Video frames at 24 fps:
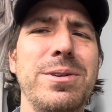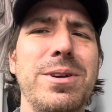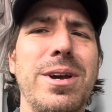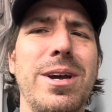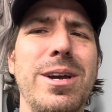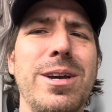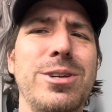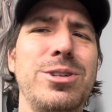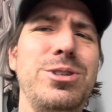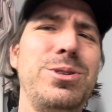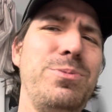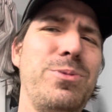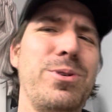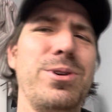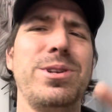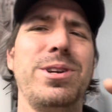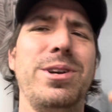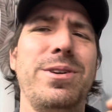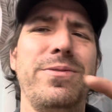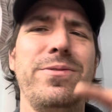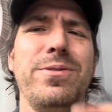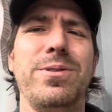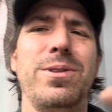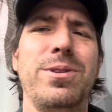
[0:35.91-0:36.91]
She worked here
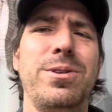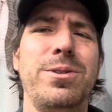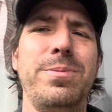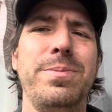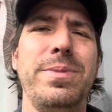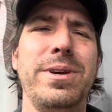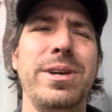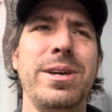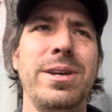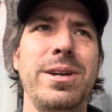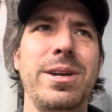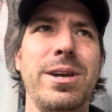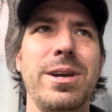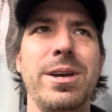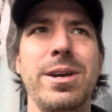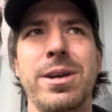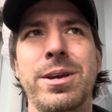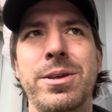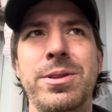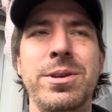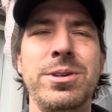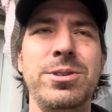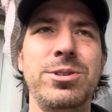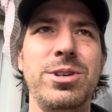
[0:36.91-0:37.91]
for a little bit.
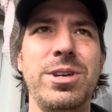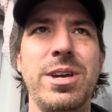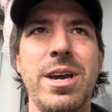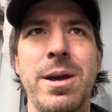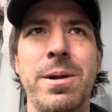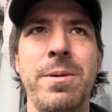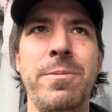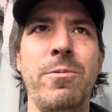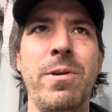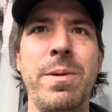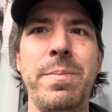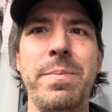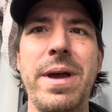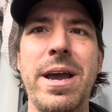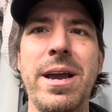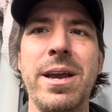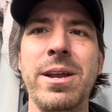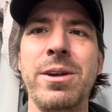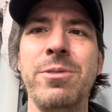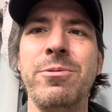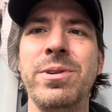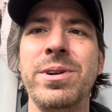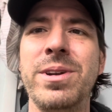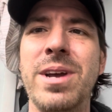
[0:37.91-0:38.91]
Then she kind of went back
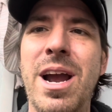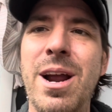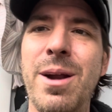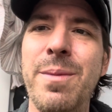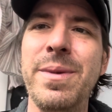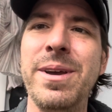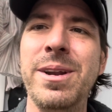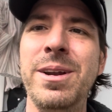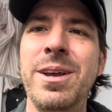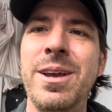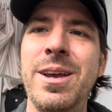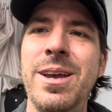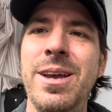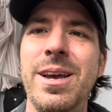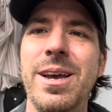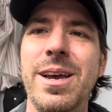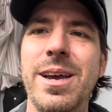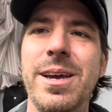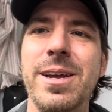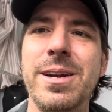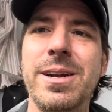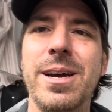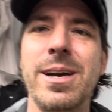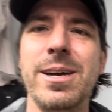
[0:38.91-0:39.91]
into retirement
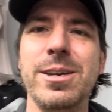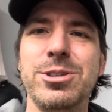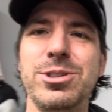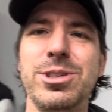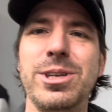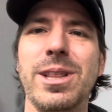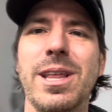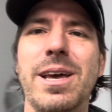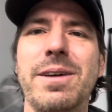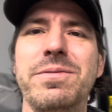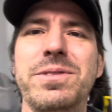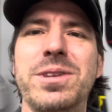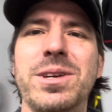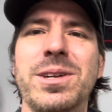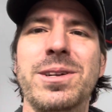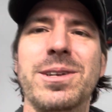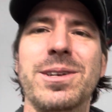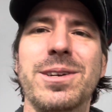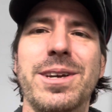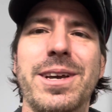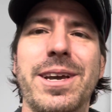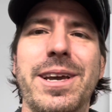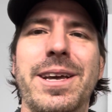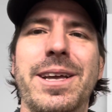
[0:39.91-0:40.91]
and she left it.
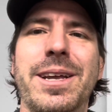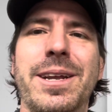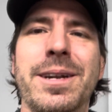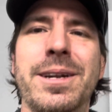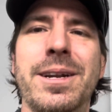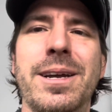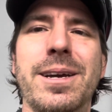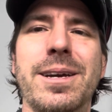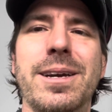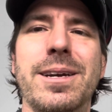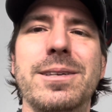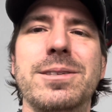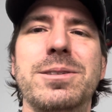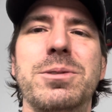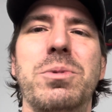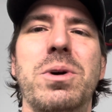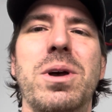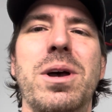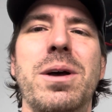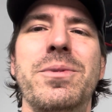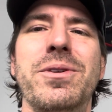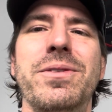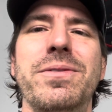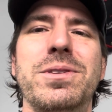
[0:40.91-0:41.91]
And I said, well,
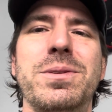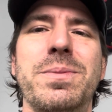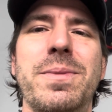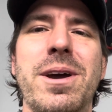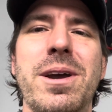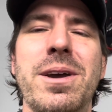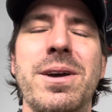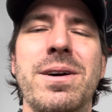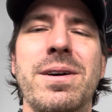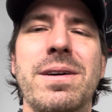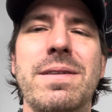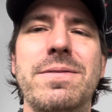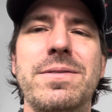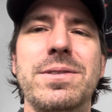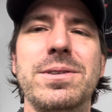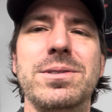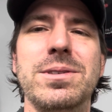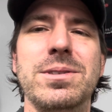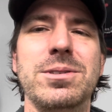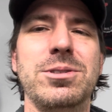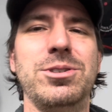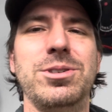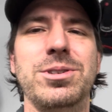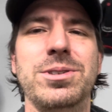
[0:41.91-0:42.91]
I'll move it to my office.
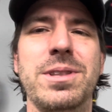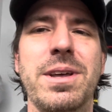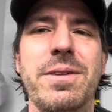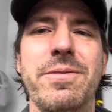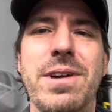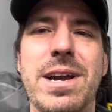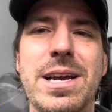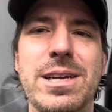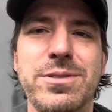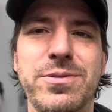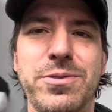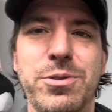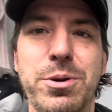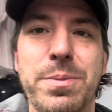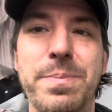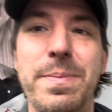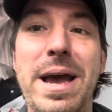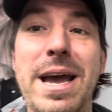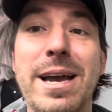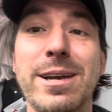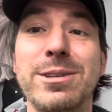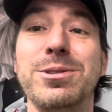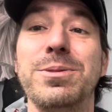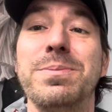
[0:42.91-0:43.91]
And she's never asked for it
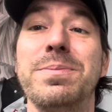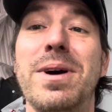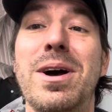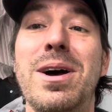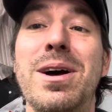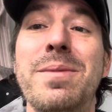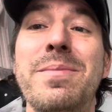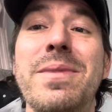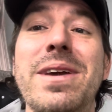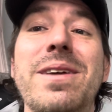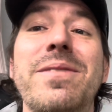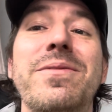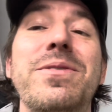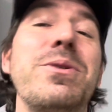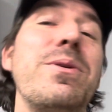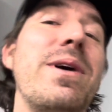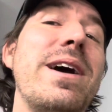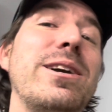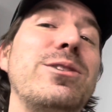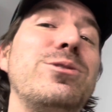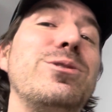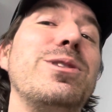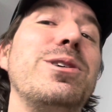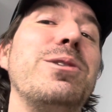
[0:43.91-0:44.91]
back. So Mom, if you
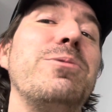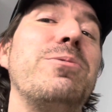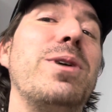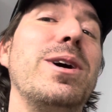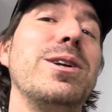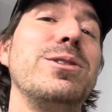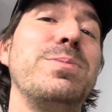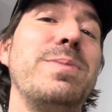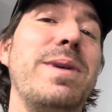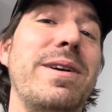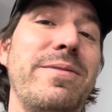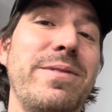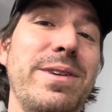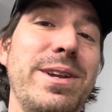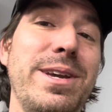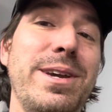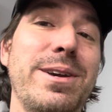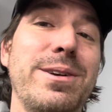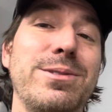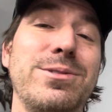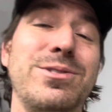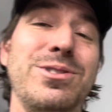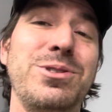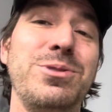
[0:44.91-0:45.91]
actually watch my
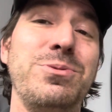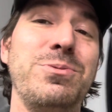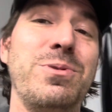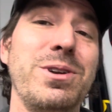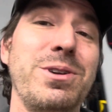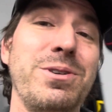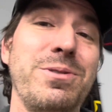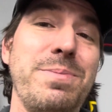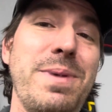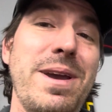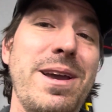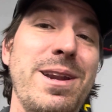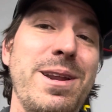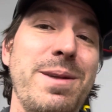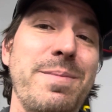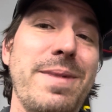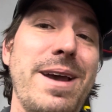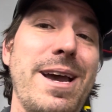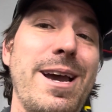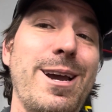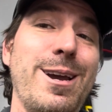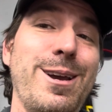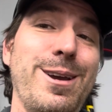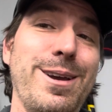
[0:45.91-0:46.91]
videos and you want your painting
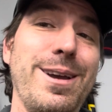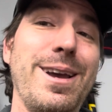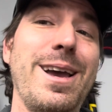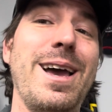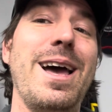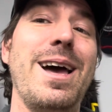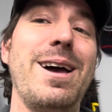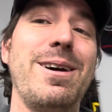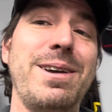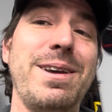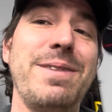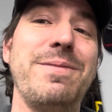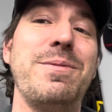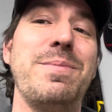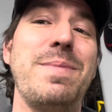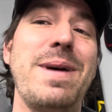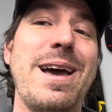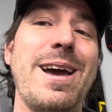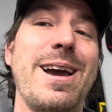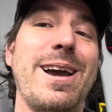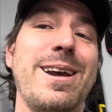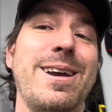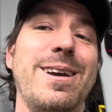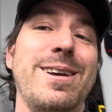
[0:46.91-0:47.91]
back, I'll give it
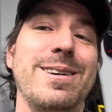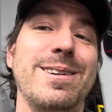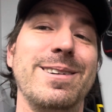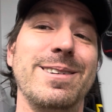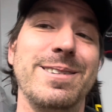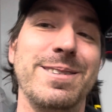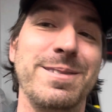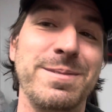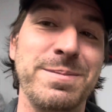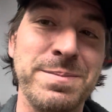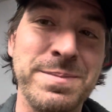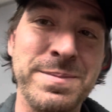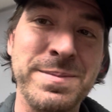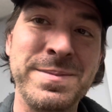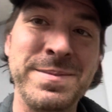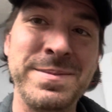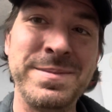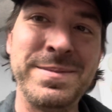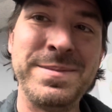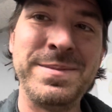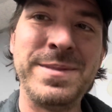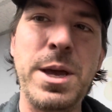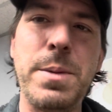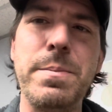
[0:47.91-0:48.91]
back.
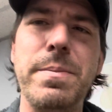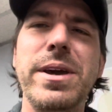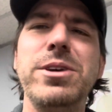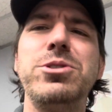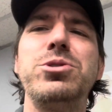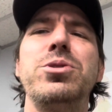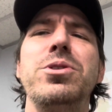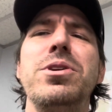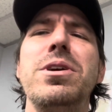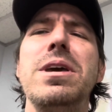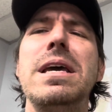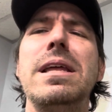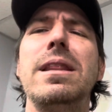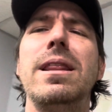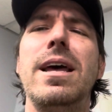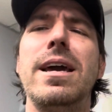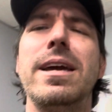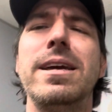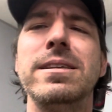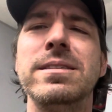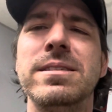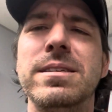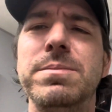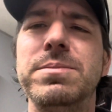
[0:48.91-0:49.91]
Make sure you hit like
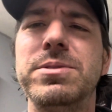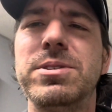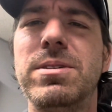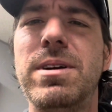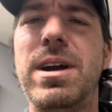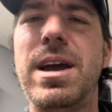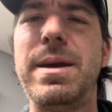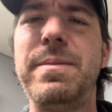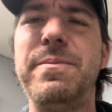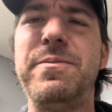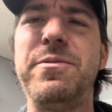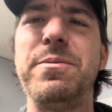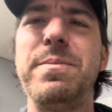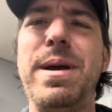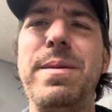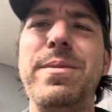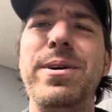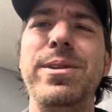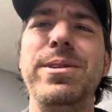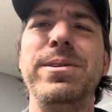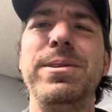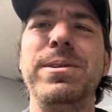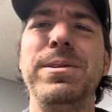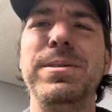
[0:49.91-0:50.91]
and subscribe for my mother.